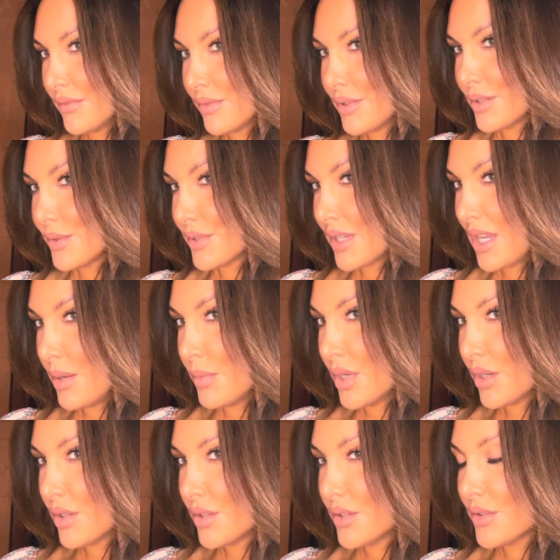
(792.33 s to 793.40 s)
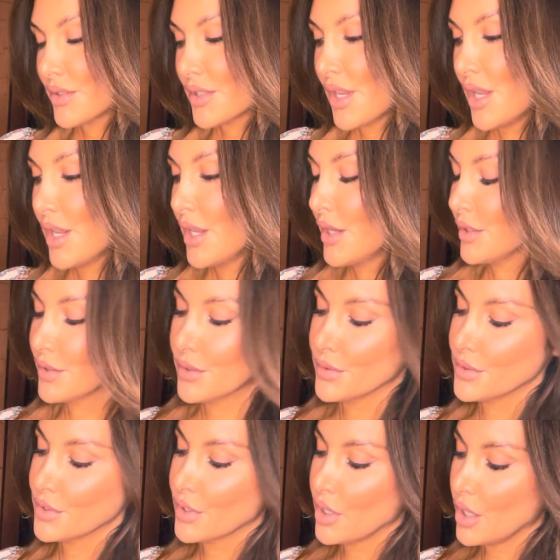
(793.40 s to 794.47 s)
with those chemicals. So
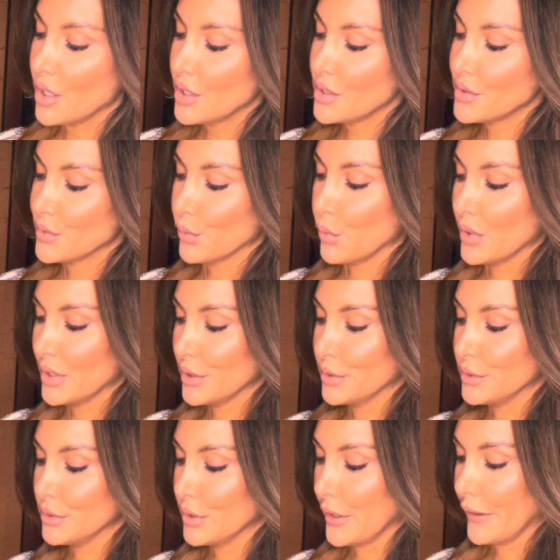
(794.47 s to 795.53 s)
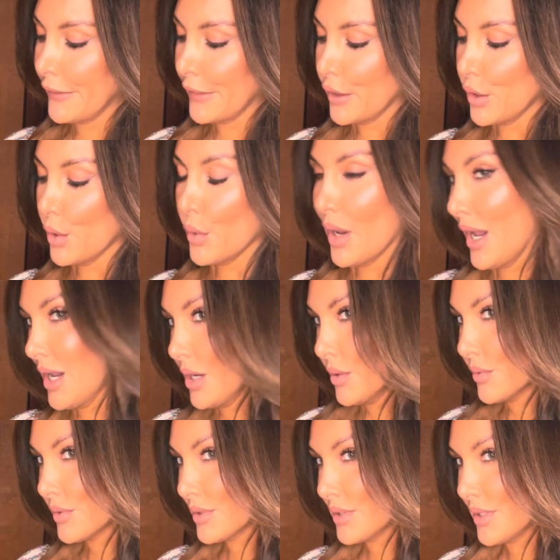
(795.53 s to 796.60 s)
cigars will go
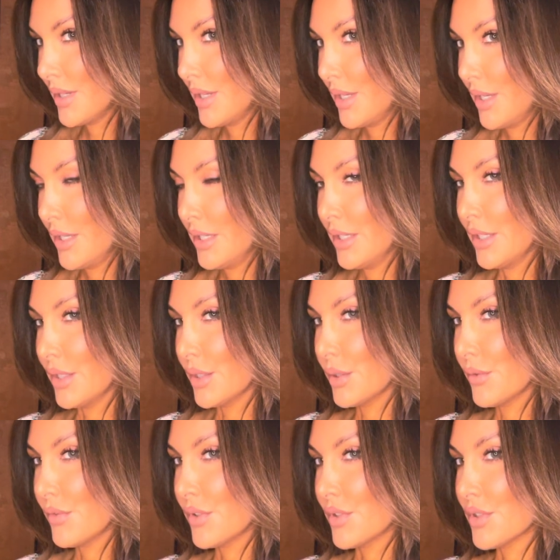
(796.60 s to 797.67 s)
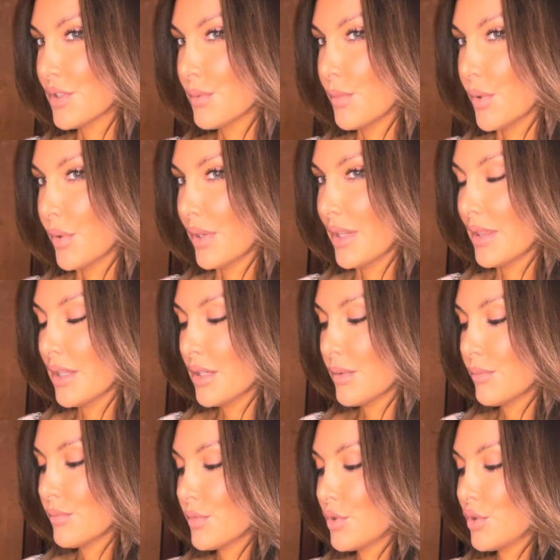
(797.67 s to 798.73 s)
out, if you're smoking them
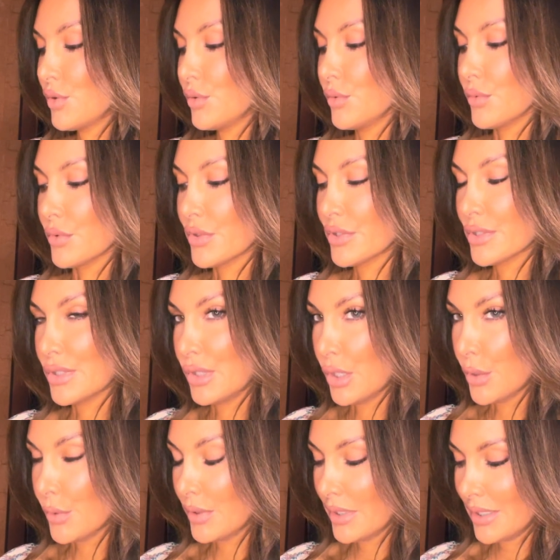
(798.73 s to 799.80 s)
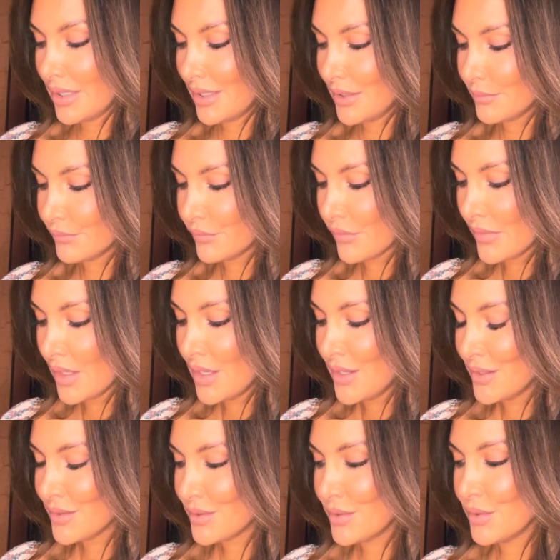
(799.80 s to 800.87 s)
too slowly.
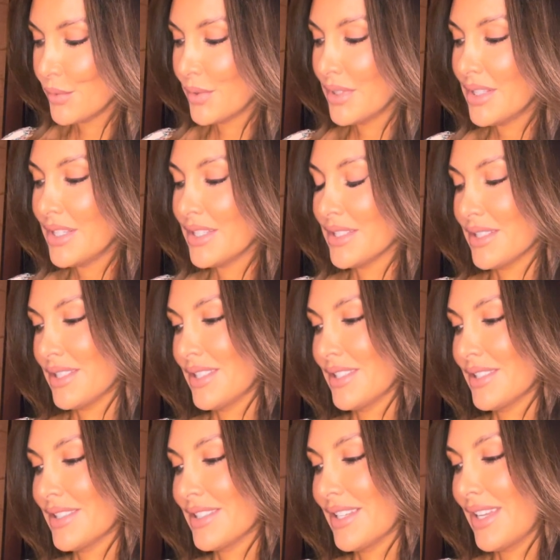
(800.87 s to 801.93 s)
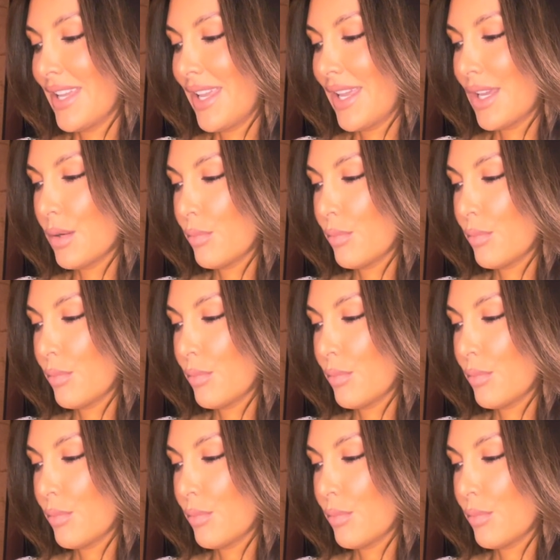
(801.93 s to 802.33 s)
So there really is this like